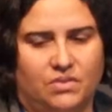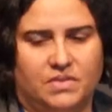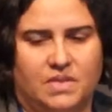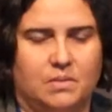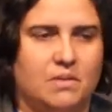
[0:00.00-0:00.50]

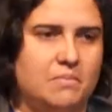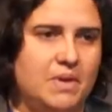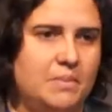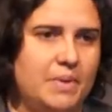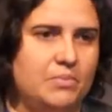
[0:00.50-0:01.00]
those. There are
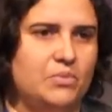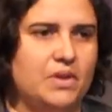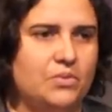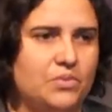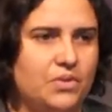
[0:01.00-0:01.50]
many people
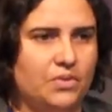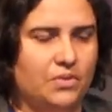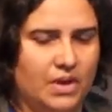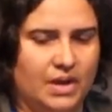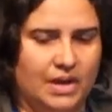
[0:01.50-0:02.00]
that
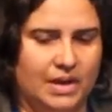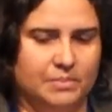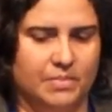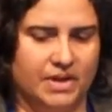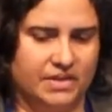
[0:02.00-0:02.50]
also
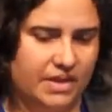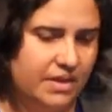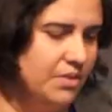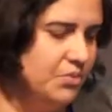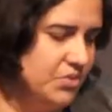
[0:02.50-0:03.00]
are
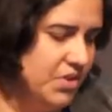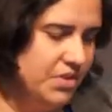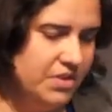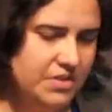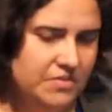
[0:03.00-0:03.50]
seeking
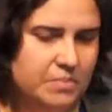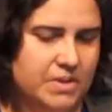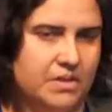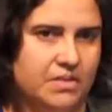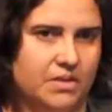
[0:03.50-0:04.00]
alternatives,
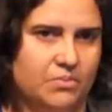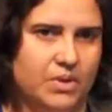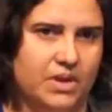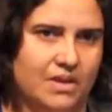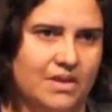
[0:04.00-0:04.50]
but I think
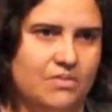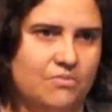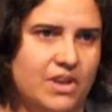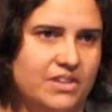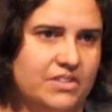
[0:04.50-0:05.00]
we're
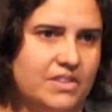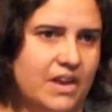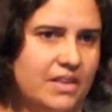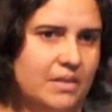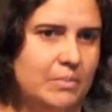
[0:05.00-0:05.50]
really just
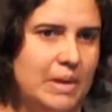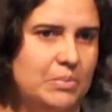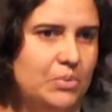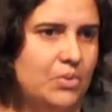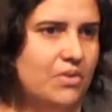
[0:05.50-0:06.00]
saying that
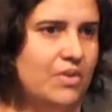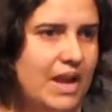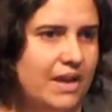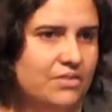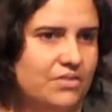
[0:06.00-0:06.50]
people are
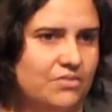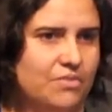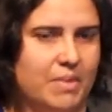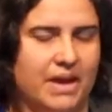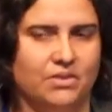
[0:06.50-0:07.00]
allowed to
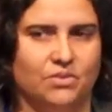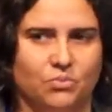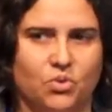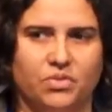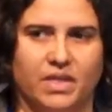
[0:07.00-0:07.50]
remain
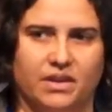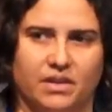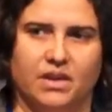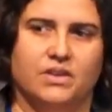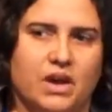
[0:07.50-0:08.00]
on what
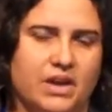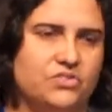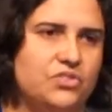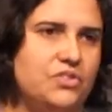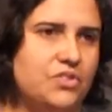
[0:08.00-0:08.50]
they
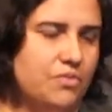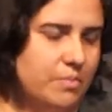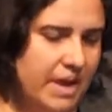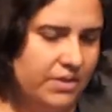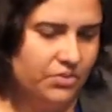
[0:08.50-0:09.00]
choose to
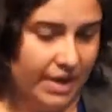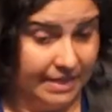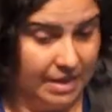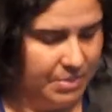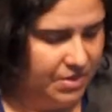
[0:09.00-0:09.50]
remain on
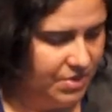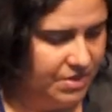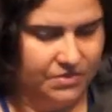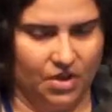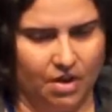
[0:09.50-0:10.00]
at that
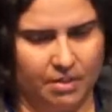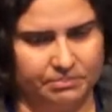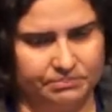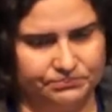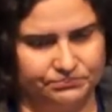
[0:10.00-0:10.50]
period of time.